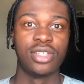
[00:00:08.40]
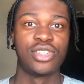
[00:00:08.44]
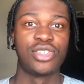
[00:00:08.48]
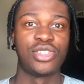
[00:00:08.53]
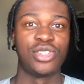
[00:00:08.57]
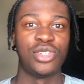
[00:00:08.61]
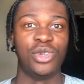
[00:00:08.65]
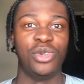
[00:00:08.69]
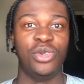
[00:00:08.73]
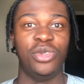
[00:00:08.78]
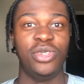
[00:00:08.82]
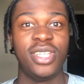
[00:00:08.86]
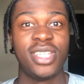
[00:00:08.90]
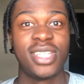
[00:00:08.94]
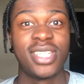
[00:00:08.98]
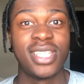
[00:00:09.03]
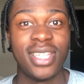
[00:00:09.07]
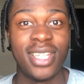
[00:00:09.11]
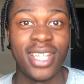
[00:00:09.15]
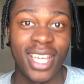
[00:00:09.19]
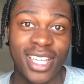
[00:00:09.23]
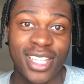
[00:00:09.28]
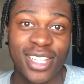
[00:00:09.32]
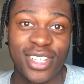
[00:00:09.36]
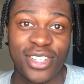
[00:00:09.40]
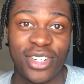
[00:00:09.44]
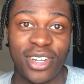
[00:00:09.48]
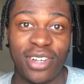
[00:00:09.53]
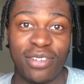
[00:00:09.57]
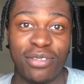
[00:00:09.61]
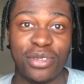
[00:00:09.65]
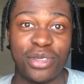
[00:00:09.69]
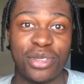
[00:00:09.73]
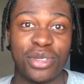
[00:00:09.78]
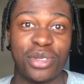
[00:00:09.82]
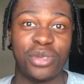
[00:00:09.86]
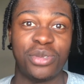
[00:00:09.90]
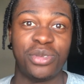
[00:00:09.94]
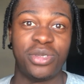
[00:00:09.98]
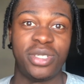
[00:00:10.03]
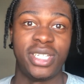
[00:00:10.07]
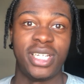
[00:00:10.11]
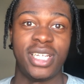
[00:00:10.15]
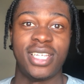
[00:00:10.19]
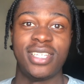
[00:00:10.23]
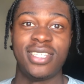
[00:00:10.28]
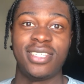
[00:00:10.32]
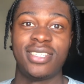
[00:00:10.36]
So this next travel
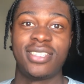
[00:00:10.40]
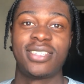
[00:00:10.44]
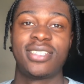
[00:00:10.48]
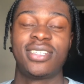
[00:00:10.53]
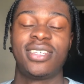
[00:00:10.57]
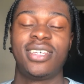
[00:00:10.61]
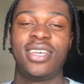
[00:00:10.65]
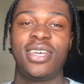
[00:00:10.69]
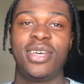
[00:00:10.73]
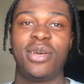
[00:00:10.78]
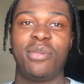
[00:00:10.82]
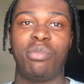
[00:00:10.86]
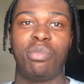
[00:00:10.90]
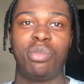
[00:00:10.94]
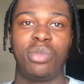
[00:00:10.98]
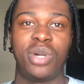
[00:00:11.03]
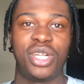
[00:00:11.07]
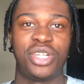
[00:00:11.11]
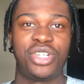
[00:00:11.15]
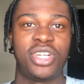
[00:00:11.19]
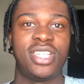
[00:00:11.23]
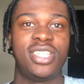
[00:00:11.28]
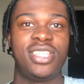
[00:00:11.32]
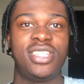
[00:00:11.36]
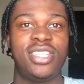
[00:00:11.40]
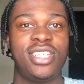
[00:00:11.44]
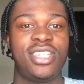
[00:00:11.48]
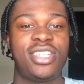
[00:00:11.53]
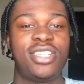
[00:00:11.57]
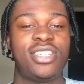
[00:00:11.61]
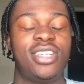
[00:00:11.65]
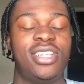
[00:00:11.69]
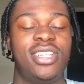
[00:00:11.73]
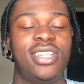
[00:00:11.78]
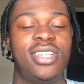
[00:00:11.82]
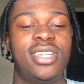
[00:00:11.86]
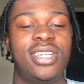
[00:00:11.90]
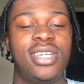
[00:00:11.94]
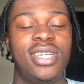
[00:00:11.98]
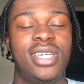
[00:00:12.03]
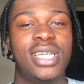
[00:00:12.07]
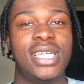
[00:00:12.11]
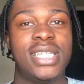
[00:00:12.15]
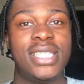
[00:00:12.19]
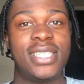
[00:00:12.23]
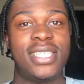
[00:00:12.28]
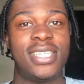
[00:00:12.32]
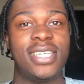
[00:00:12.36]
story is my transition
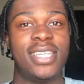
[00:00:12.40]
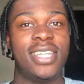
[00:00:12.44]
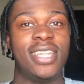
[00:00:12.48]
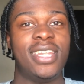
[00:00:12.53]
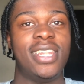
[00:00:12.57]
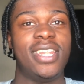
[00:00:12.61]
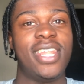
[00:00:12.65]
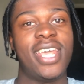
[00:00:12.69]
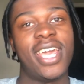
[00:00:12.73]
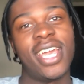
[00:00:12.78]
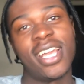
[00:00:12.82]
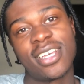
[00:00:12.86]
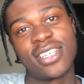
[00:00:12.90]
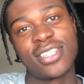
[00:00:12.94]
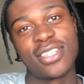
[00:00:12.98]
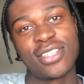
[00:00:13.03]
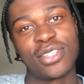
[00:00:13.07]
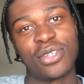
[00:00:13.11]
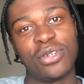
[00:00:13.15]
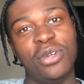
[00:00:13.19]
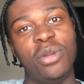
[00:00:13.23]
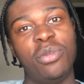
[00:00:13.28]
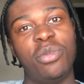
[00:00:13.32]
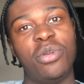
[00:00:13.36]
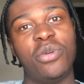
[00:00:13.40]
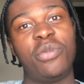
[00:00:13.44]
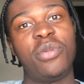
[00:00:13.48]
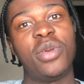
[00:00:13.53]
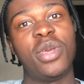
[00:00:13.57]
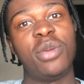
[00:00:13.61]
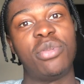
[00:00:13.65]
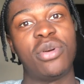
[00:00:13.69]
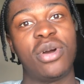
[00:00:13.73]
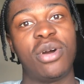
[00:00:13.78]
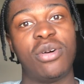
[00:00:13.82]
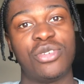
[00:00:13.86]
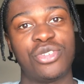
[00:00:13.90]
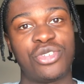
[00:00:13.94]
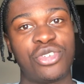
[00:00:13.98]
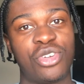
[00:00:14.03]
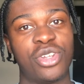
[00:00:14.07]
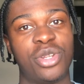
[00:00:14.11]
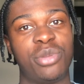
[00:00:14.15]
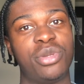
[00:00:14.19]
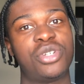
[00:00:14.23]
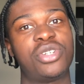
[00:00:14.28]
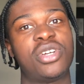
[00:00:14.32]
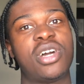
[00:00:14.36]
to the next group of people I was
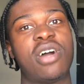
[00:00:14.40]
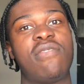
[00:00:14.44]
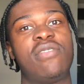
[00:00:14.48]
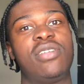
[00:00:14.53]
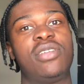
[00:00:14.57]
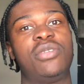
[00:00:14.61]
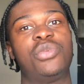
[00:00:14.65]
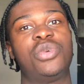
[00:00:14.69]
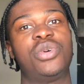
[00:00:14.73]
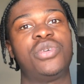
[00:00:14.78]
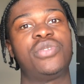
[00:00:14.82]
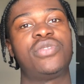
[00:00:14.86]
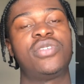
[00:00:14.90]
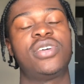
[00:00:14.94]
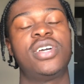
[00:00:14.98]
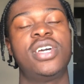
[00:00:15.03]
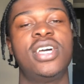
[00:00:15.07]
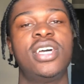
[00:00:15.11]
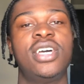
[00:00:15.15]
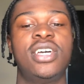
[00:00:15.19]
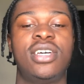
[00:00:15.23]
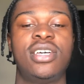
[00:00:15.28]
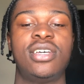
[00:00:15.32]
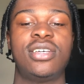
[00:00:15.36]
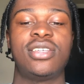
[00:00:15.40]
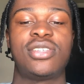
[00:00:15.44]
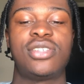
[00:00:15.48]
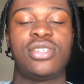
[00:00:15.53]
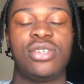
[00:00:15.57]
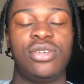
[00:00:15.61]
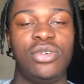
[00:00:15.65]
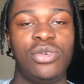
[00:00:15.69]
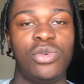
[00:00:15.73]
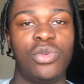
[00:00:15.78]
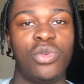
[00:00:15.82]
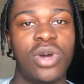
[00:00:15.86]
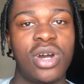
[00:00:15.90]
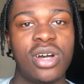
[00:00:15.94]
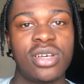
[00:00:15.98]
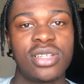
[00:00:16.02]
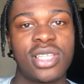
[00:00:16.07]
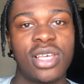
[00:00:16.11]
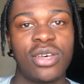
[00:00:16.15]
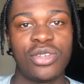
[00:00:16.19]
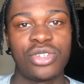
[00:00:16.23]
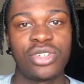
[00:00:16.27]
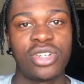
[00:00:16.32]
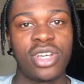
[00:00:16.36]
going to be traveling with. So whilst
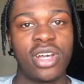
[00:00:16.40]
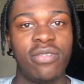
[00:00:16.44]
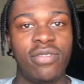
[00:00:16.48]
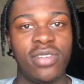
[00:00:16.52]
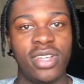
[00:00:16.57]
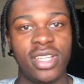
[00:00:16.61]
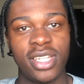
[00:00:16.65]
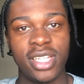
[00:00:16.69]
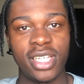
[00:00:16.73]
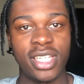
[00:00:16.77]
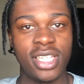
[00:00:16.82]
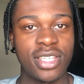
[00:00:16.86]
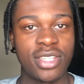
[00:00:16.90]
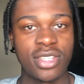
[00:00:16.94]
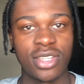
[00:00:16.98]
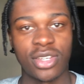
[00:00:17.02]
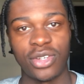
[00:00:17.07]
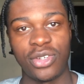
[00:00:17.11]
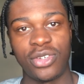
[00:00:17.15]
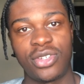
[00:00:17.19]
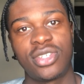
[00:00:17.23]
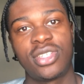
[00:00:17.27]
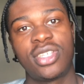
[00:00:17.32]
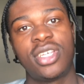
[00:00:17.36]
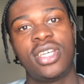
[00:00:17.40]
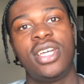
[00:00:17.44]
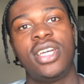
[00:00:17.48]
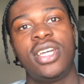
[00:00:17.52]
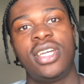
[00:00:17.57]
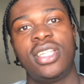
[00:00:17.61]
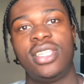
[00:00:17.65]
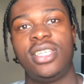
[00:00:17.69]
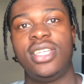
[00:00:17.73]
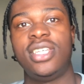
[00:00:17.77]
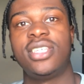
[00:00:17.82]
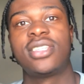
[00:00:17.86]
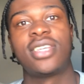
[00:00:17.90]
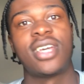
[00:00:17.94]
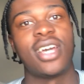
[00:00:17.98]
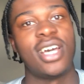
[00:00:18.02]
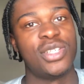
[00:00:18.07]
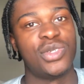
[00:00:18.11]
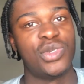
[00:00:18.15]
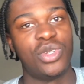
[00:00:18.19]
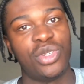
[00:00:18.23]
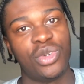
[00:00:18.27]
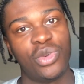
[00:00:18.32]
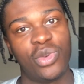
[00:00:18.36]
I was traveling the East Coast, these
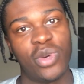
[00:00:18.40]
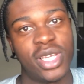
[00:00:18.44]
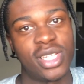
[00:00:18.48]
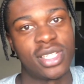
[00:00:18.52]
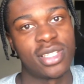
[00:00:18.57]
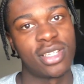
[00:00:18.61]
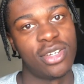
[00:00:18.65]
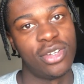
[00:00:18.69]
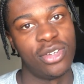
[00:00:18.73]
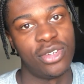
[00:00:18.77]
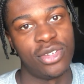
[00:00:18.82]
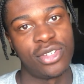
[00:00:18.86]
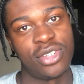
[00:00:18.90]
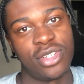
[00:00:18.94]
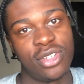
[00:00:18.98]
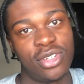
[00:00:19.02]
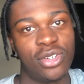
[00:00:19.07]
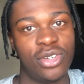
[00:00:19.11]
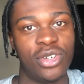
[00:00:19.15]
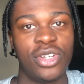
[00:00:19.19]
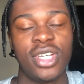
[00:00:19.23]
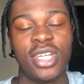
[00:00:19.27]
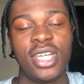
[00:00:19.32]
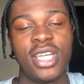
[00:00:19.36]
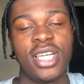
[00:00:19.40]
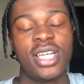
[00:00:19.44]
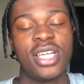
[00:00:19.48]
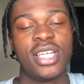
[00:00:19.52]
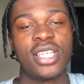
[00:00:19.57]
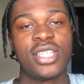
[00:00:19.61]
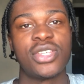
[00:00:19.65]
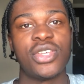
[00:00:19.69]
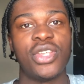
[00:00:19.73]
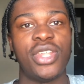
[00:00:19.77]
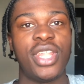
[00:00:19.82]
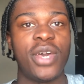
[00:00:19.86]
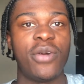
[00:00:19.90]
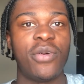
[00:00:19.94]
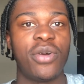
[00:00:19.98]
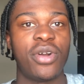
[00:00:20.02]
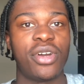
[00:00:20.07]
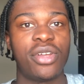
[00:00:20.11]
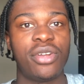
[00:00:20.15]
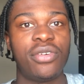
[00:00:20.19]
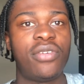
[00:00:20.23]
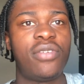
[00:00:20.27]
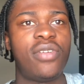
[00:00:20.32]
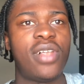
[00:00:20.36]
guys were on the West Coast, you know, so they were
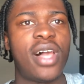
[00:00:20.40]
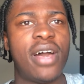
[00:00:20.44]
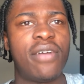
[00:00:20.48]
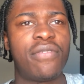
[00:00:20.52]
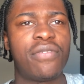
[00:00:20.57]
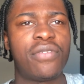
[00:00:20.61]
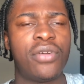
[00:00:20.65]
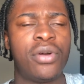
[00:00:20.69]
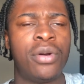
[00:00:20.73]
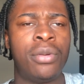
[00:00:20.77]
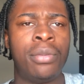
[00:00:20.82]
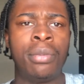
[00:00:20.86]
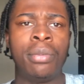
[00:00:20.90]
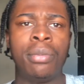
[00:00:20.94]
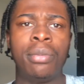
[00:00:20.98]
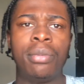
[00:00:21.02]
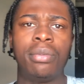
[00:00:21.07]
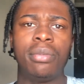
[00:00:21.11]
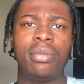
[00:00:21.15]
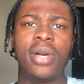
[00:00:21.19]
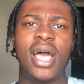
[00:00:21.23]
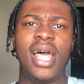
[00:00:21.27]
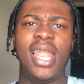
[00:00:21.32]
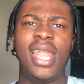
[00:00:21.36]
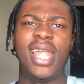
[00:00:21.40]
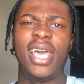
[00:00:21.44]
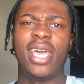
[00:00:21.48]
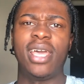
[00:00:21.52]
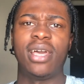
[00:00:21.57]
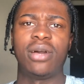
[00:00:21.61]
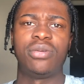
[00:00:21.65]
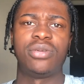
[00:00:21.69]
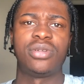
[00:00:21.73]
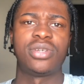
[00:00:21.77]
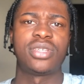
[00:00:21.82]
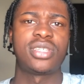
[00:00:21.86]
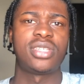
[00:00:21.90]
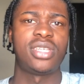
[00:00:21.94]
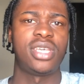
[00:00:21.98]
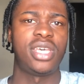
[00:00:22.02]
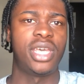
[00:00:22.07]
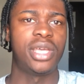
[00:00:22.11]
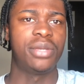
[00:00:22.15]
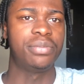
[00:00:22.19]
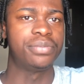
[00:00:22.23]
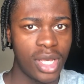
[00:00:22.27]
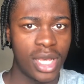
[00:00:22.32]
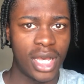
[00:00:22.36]
going to fly from LA, I want to
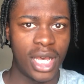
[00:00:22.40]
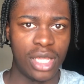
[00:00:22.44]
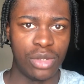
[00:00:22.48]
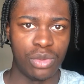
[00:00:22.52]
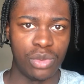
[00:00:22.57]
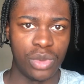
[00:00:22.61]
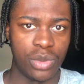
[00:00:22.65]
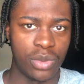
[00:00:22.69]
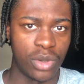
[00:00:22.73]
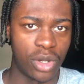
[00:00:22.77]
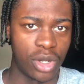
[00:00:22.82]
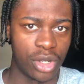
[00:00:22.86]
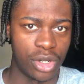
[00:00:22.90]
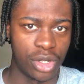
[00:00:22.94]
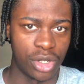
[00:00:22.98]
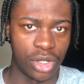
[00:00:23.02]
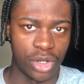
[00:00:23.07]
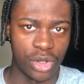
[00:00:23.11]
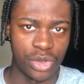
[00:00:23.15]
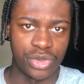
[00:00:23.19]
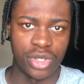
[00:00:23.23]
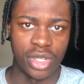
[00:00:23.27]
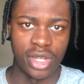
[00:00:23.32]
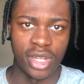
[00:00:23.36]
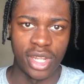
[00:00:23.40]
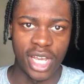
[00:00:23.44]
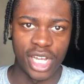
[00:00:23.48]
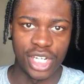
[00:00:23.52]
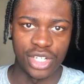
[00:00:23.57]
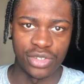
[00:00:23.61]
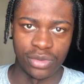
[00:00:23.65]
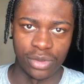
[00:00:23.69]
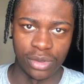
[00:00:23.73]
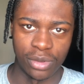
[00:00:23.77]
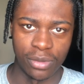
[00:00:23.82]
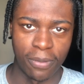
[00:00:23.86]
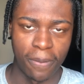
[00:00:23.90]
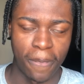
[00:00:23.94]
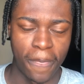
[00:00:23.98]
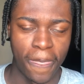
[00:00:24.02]
say, and we were going to go to Nashville.